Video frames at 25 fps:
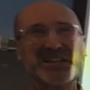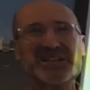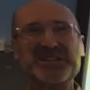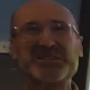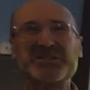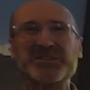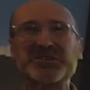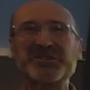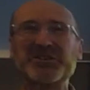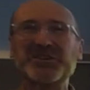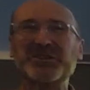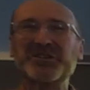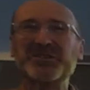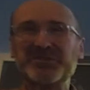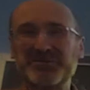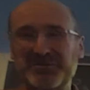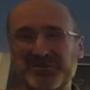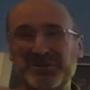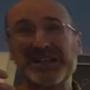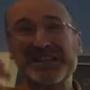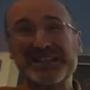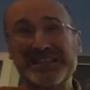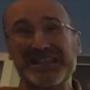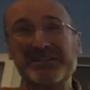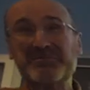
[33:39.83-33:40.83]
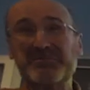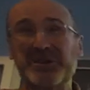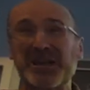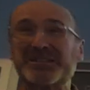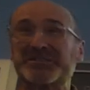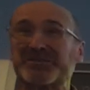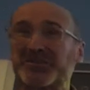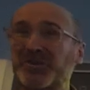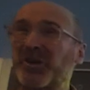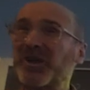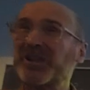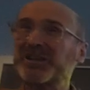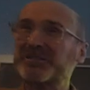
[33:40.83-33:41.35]
to go well he went
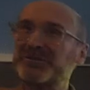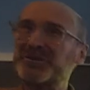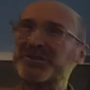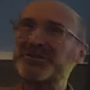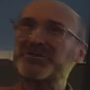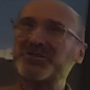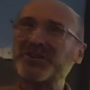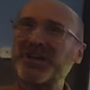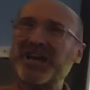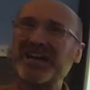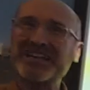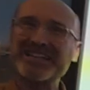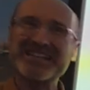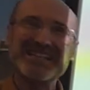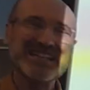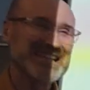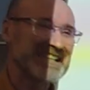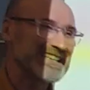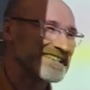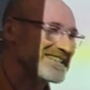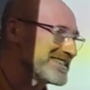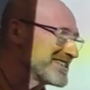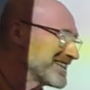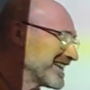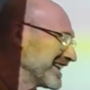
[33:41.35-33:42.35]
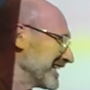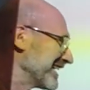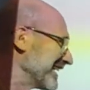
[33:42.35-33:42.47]
to hollywood trying his